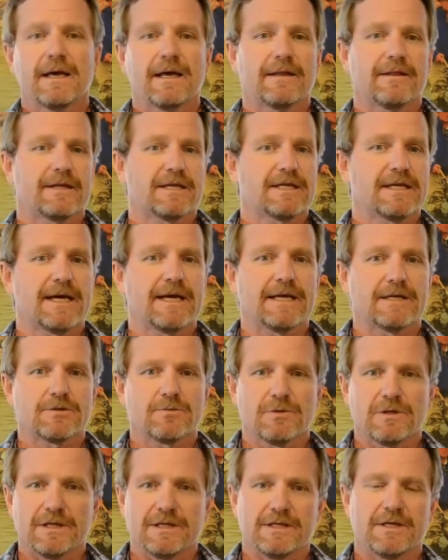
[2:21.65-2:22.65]
and today
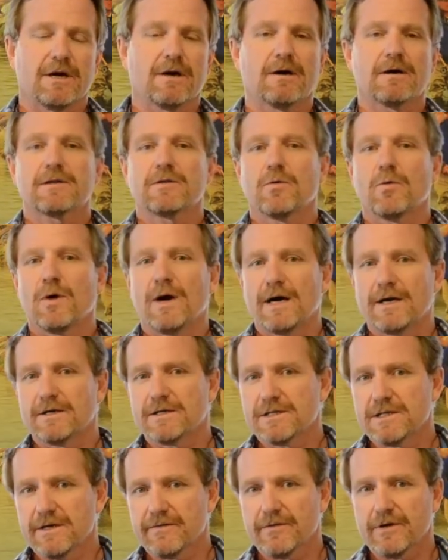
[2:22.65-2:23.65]
it's really dark, the
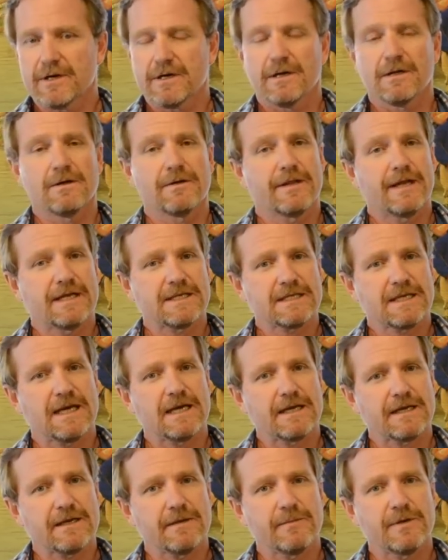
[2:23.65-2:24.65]
water's a different color, that's
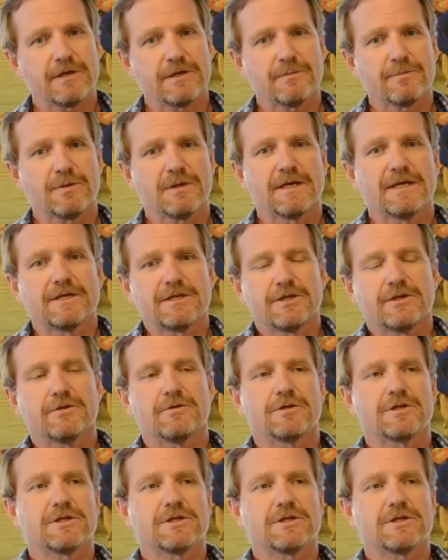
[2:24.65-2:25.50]
got to come into play too.